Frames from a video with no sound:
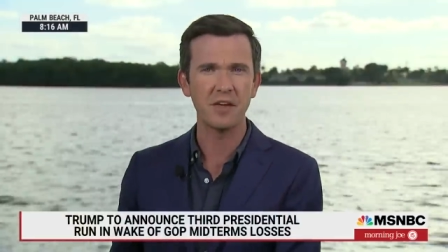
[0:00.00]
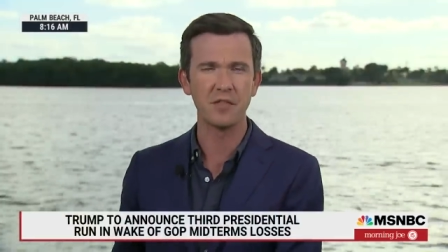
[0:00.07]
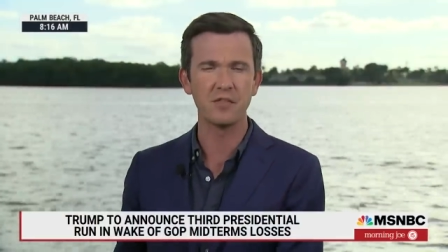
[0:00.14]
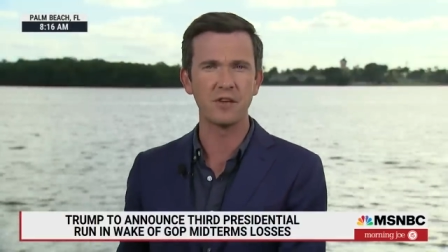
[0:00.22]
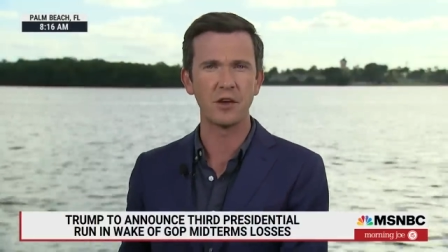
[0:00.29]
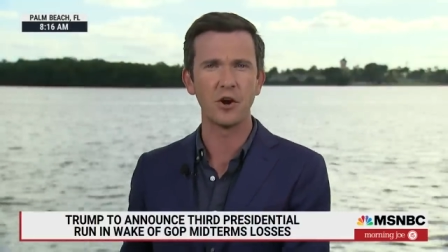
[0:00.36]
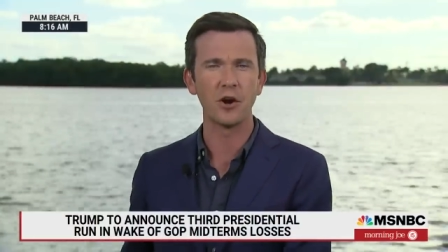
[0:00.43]

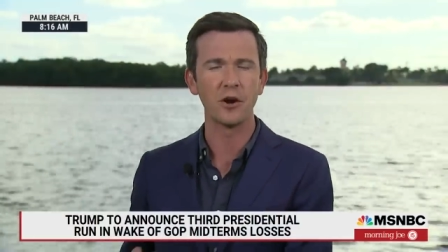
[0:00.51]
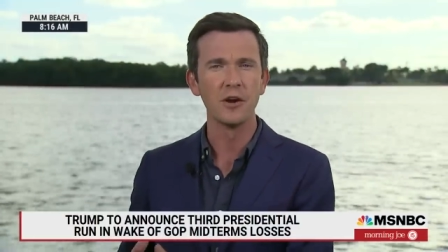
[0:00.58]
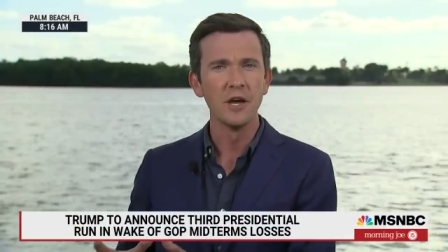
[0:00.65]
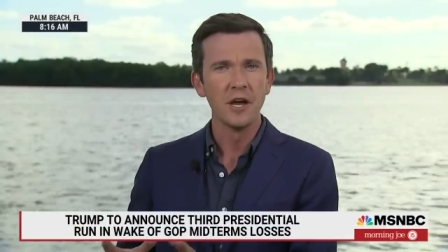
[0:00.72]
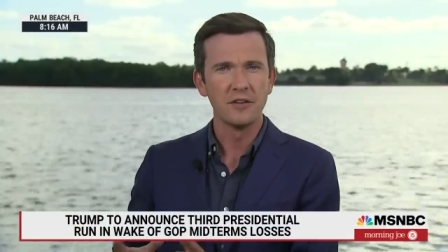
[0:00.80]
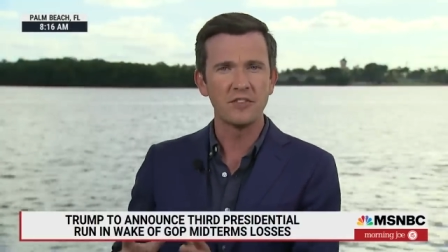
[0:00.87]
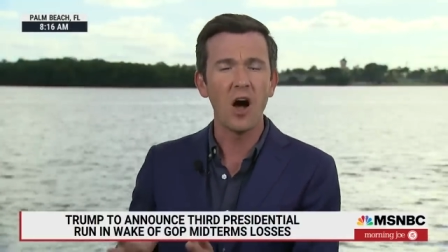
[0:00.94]
Kinzinger,
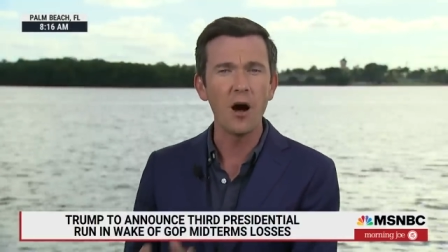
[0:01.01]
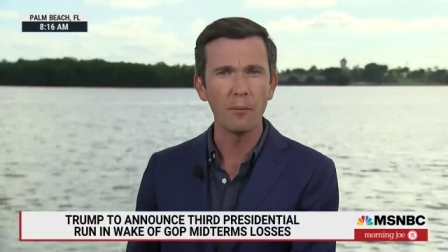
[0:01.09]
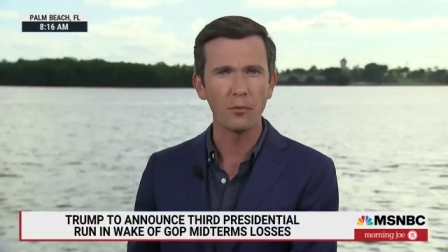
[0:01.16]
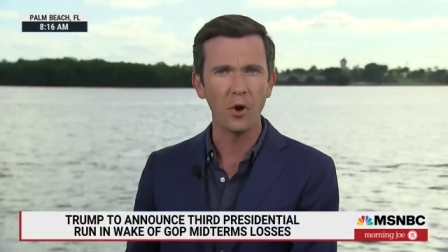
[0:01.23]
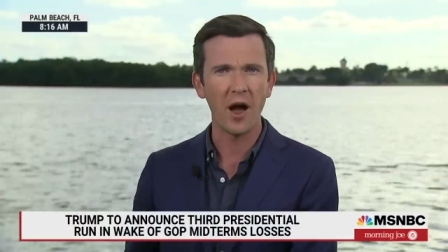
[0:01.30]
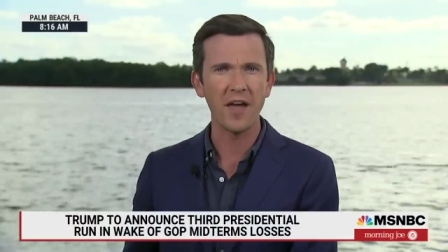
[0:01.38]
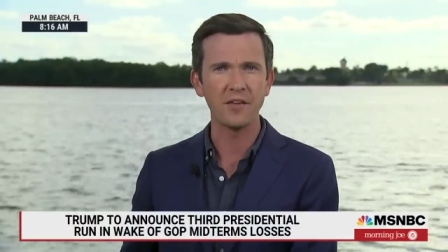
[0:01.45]

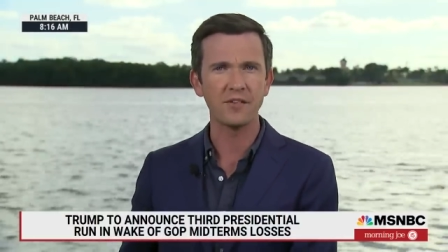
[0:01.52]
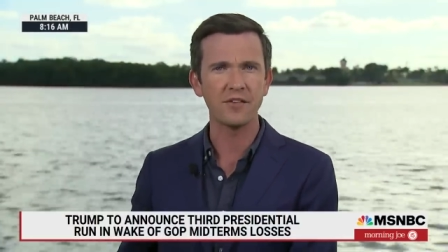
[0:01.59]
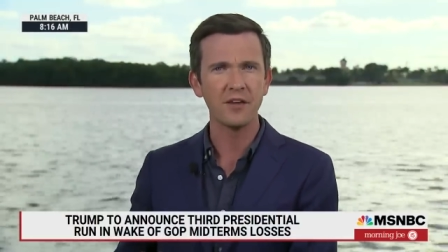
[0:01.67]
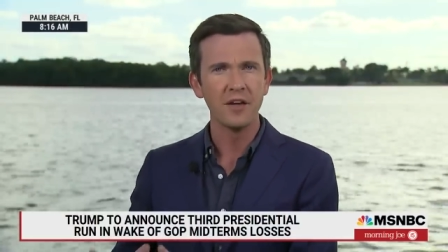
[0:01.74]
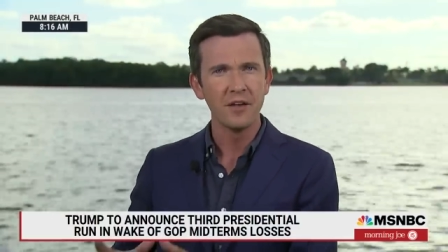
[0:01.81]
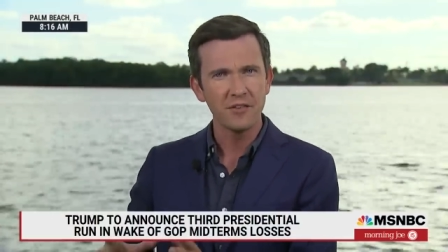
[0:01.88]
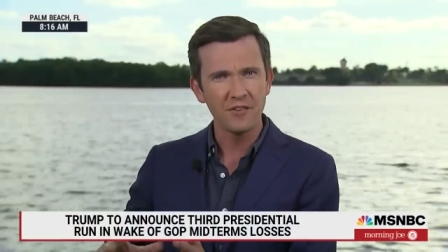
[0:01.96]
Tom Rice